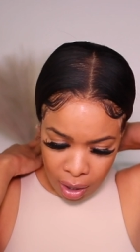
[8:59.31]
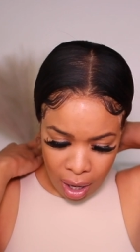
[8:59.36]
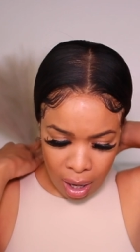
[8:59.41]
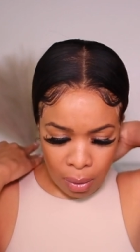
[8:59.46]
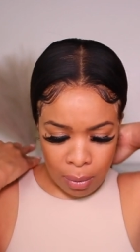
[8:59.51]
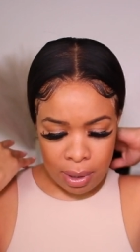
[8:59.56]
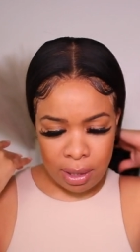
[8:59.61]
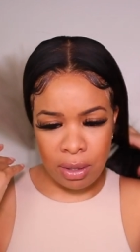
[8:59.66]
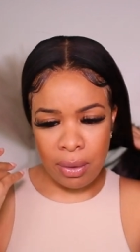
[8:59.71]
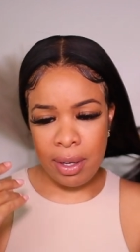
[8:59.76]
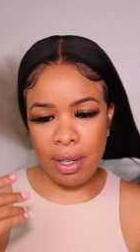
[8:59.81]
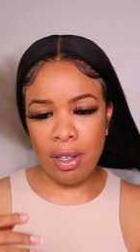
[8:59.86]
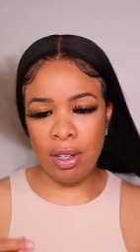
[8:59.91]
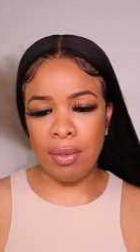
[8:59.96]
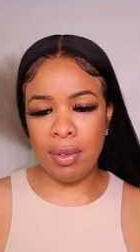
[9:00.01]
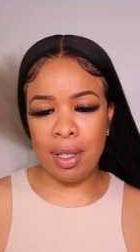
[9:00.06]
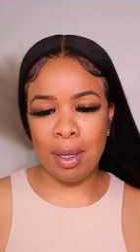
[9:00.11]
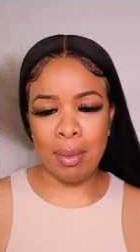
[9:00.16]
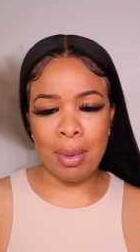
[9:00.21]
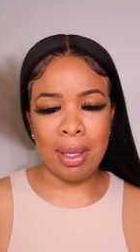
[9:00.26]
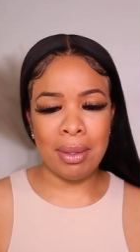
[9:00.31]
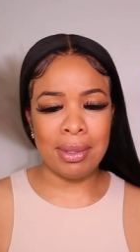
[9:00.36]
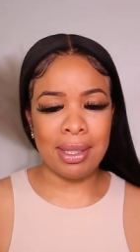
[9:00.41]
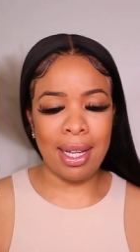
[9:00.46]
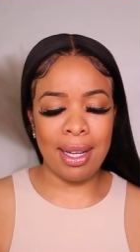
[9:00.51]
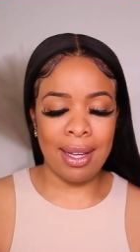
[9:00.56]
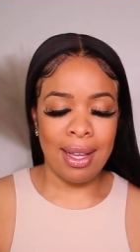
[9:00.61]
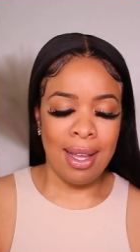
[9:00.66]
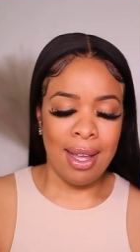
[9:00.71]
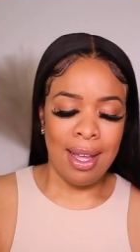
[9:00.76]
i was gonna head over there but i was
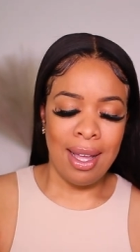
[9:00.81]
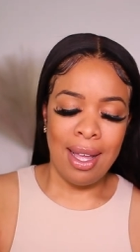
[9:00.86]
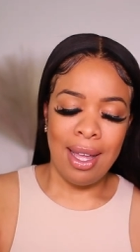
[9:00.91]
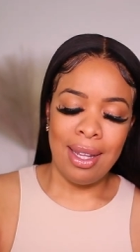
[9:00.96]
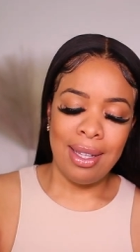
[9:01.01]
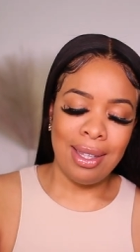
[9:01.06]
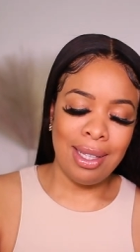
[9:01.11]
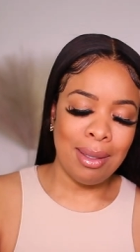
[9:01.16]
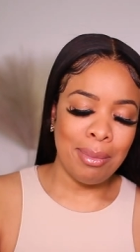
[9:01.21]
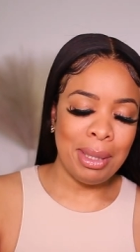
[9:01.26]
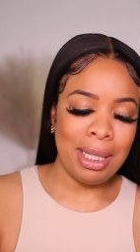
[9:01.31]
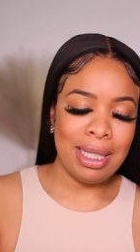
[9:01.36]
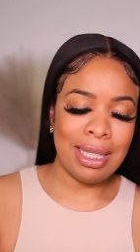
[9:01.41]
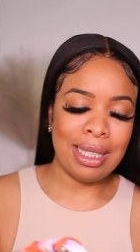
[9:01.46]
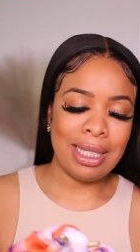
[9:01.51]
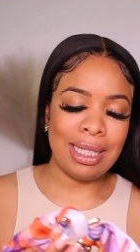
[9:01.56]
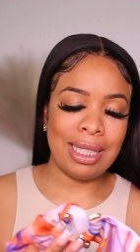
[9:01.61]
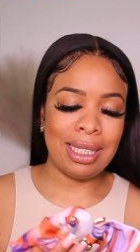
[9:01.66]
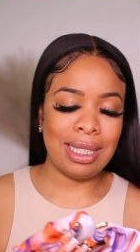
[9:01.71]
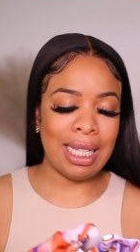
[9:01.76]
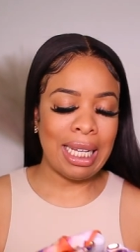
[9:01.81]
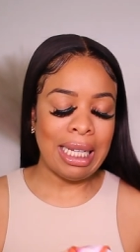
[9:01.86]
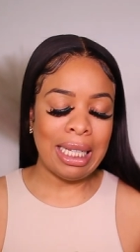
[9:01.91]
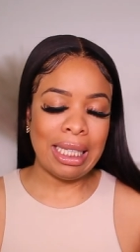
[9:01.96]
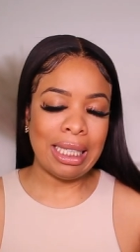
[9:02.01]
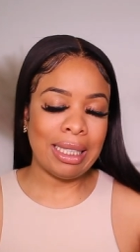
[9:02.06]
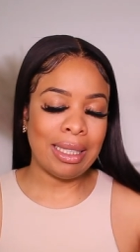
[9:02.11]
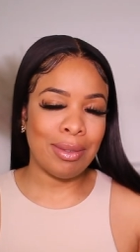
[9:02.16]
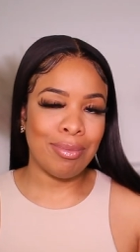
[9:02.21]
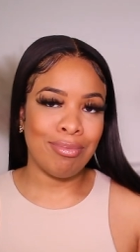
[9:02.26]
like let me just
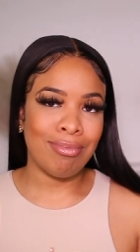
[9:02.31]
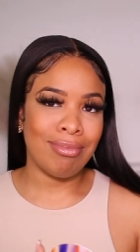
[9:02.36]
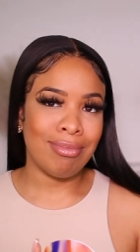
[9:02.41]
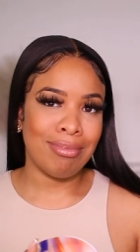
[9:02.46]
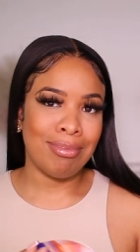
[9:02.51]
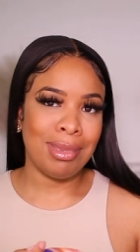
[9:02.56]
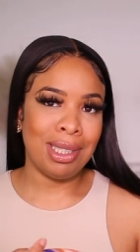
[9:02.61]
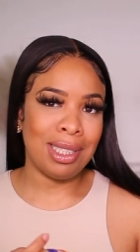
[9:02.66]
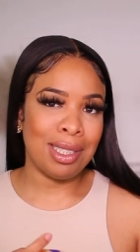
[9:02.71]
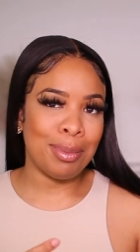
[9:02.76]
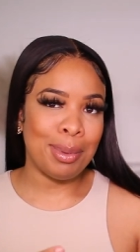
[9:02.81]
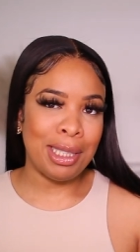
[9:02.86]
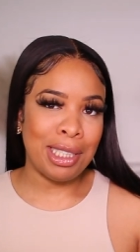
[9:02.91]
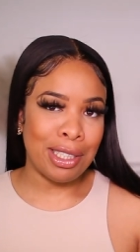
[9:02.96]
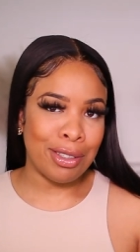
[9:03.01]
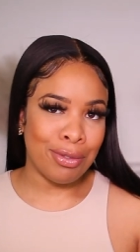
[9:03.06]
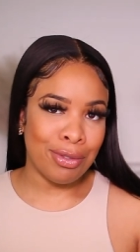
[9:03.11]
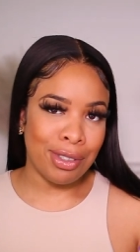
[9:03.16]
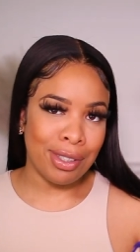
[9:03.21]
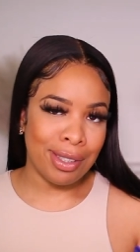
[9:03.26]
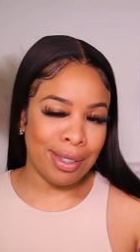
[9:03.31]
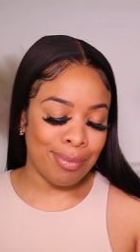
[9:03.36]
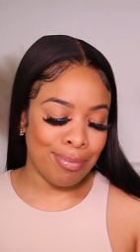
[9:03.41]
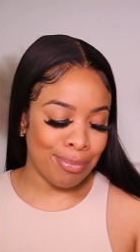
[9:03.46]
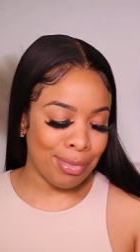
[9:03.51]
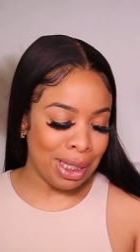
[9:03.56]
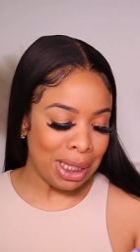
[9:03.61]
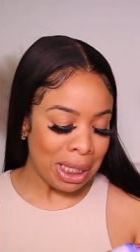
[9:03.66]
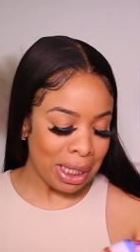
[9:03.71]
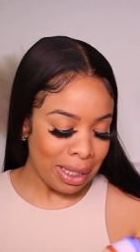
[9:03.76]
let me just be different
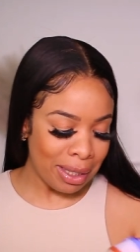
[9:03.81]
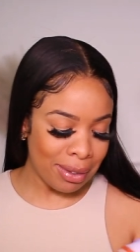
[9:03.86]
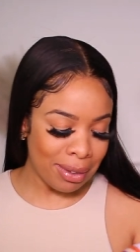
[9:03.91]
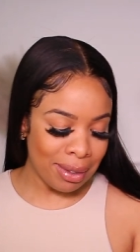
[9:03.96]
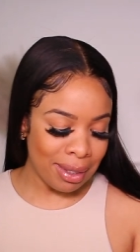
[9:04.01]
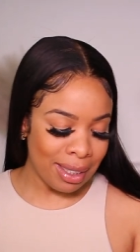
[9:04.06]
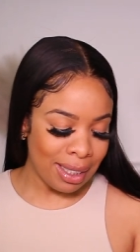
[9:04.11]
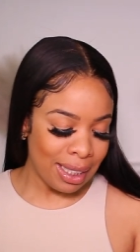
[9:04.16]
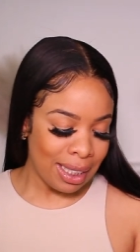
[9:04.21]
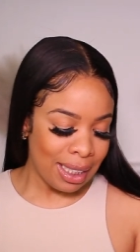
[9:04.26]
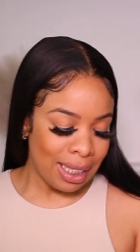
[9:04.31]
you know